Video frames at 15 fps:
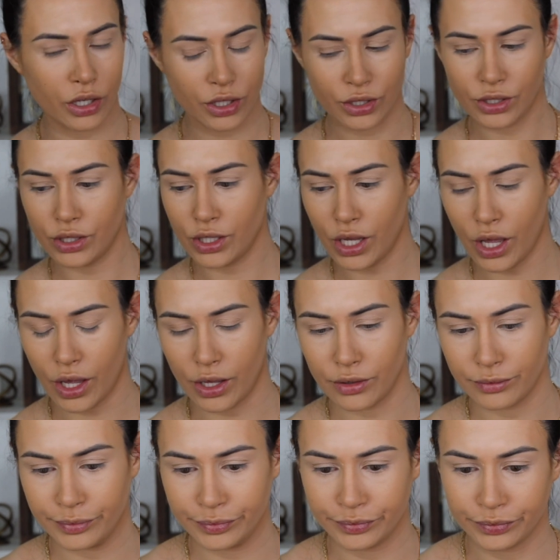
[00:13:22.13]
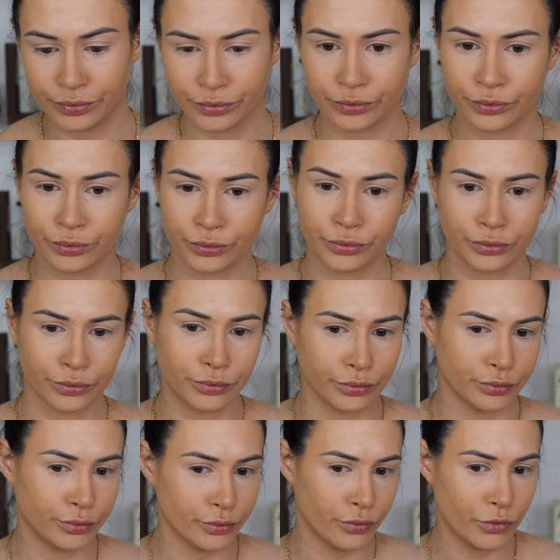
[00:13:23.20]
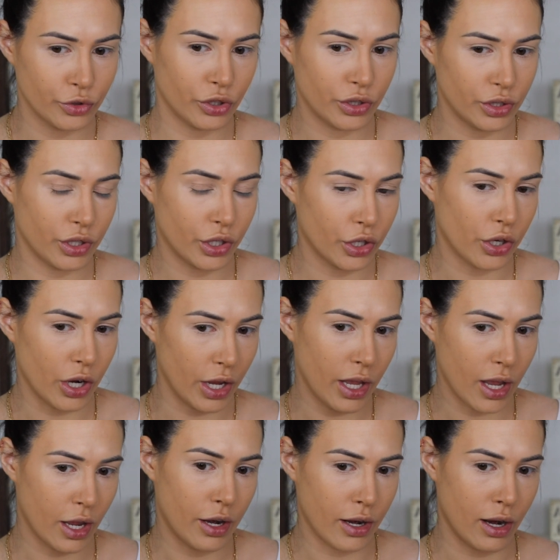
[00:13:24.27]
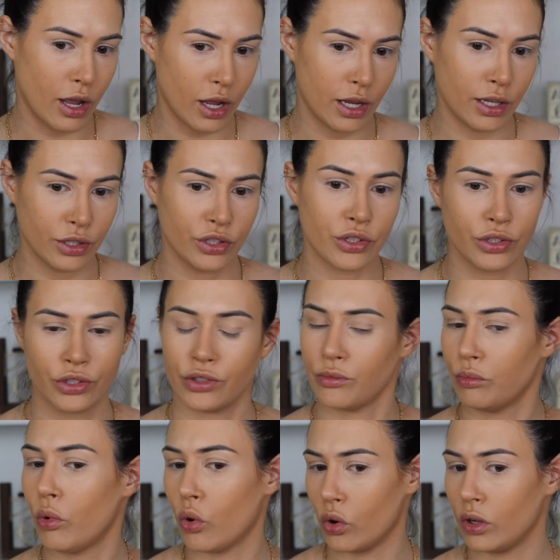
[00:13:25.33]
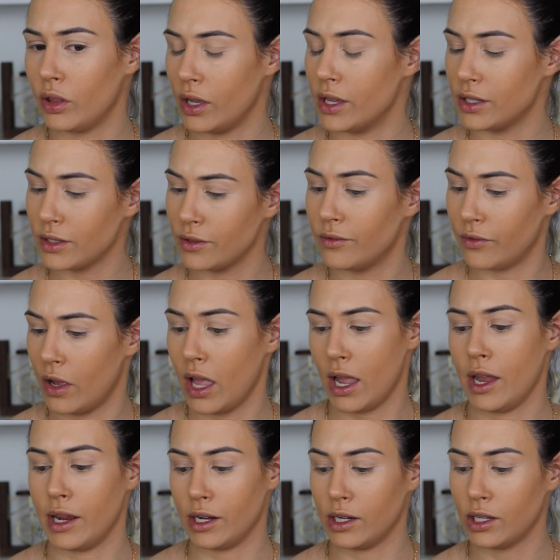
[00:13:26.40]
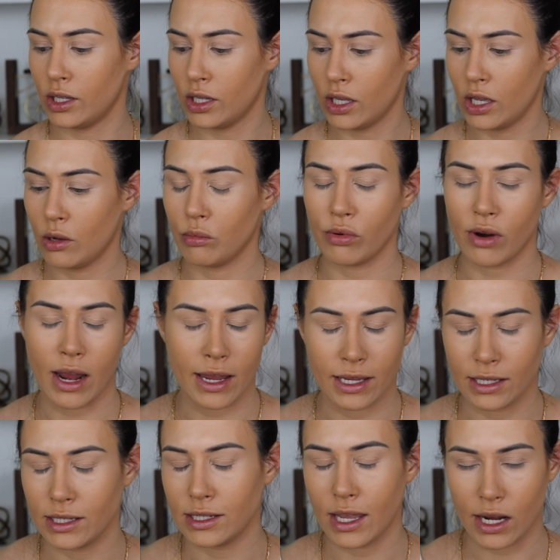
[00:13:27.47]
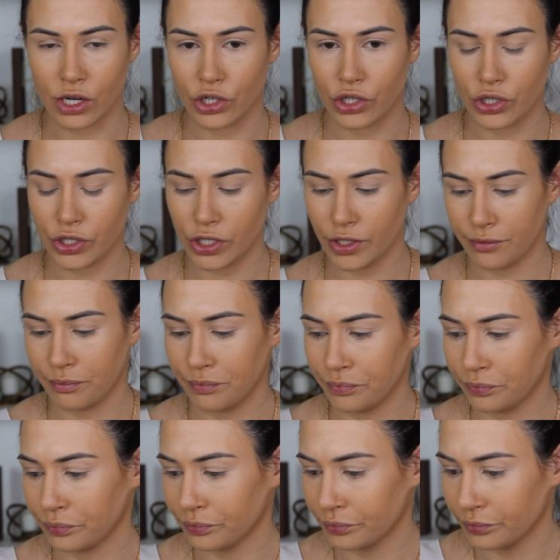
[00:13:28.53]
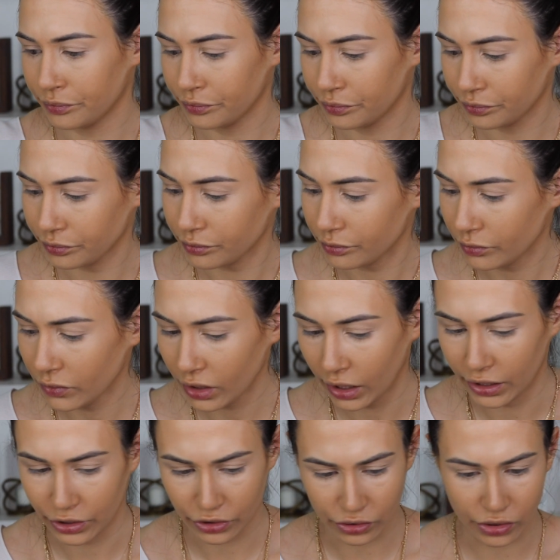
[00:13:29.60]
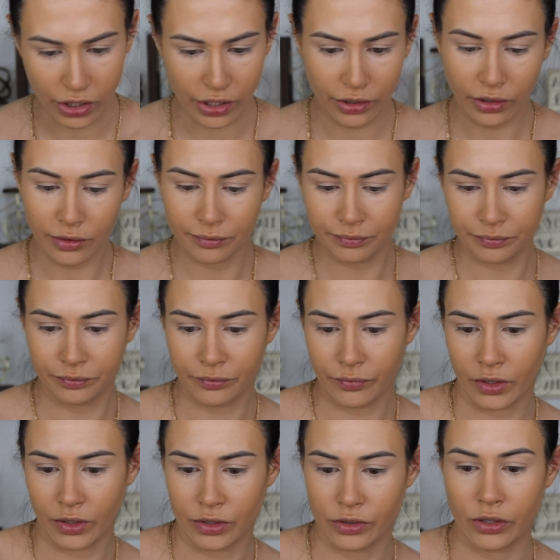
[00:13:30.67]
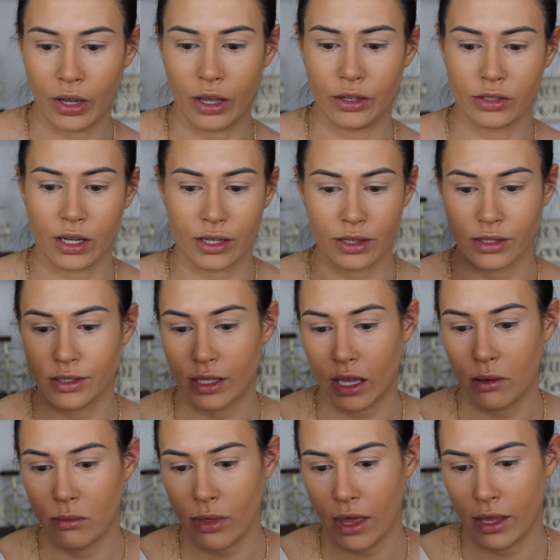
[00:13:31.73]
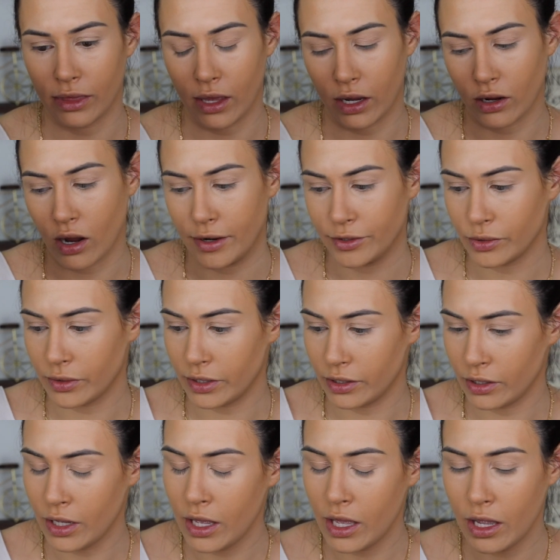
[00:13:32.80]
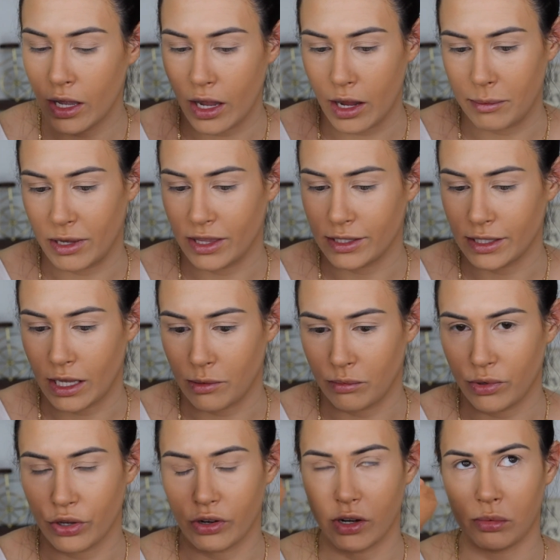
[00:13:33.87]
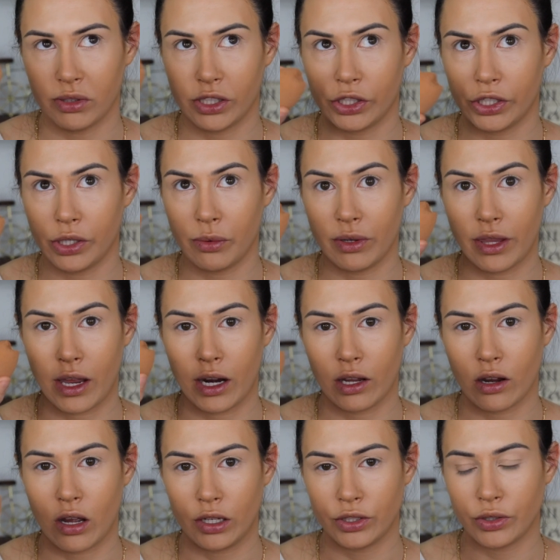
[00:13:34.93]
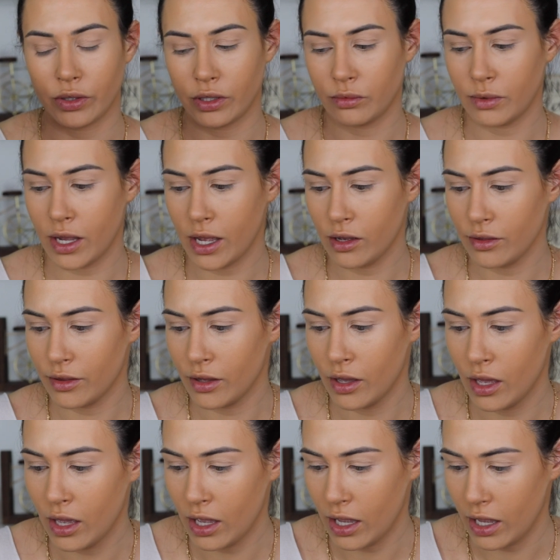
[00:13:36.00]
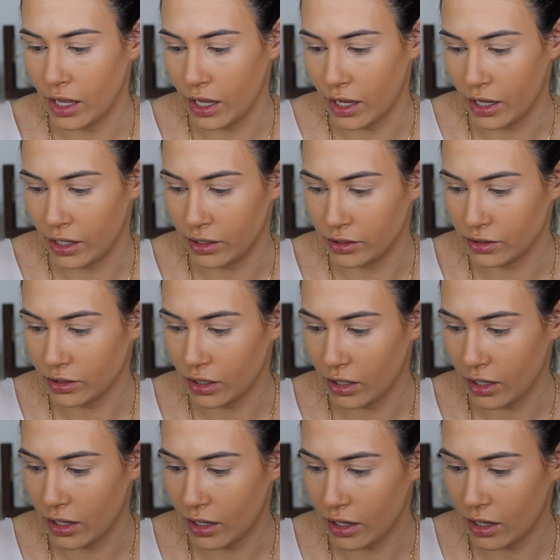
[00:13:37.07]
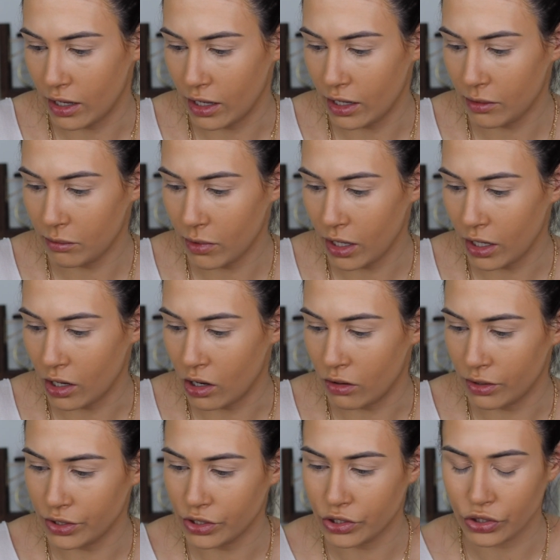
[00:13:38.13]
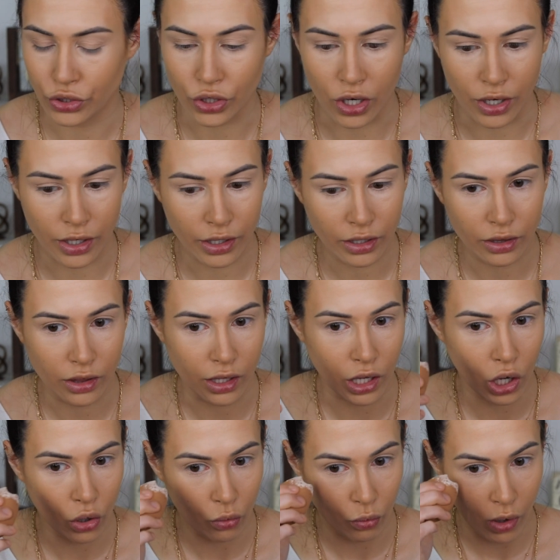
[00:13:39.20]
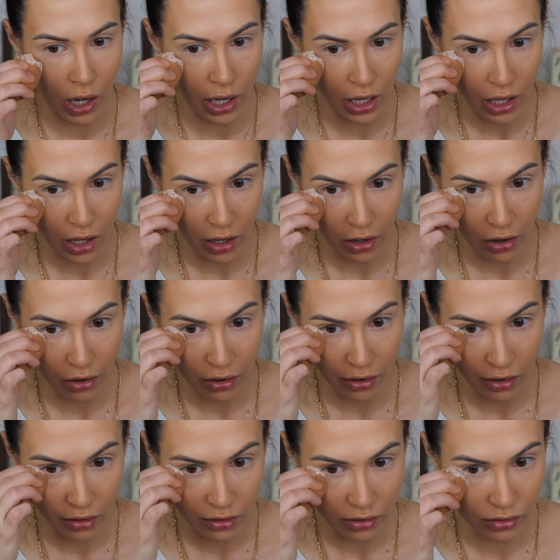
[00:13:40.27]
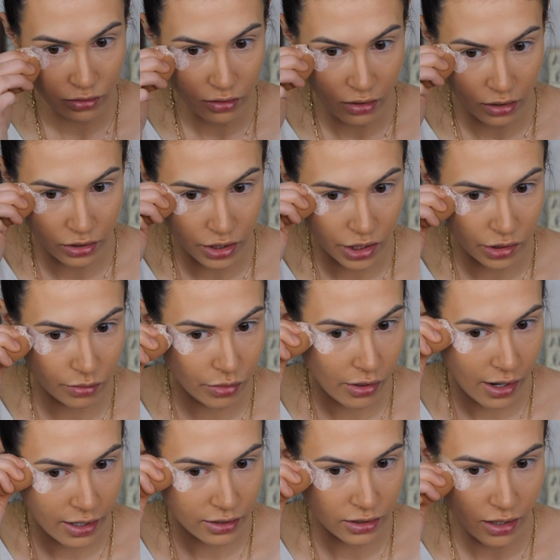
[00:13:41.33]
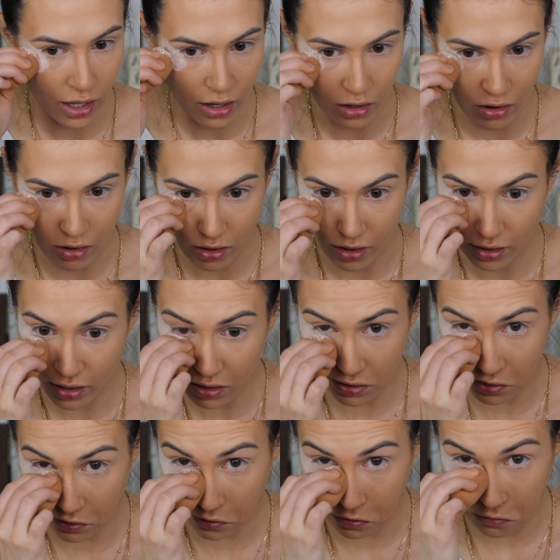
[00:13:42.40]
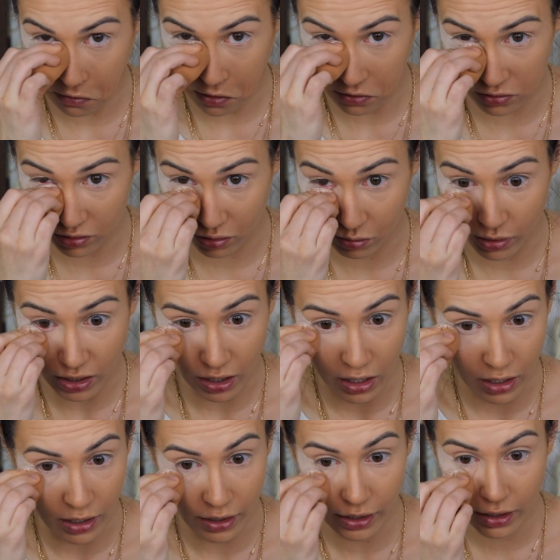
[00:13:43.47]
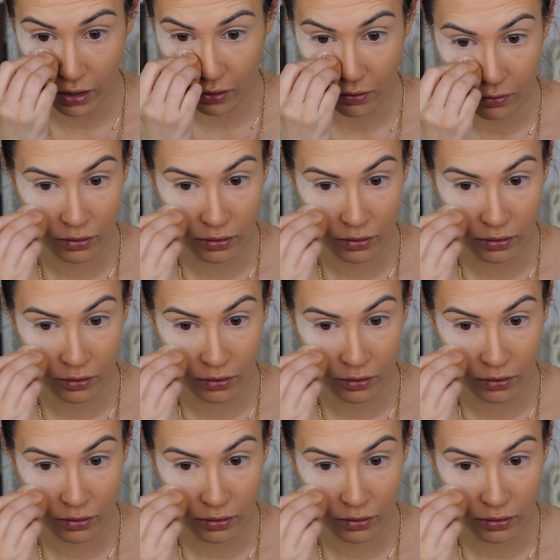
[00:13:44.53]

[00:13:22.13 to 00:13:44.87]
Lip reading: And yeah, just to create a nice, poreless, fine, brightened texture and look. So I'll take the same thing that I contoured, the same beauty blender that I contoured with, and I always start like right here. So I'll just press that on and then go under my eye.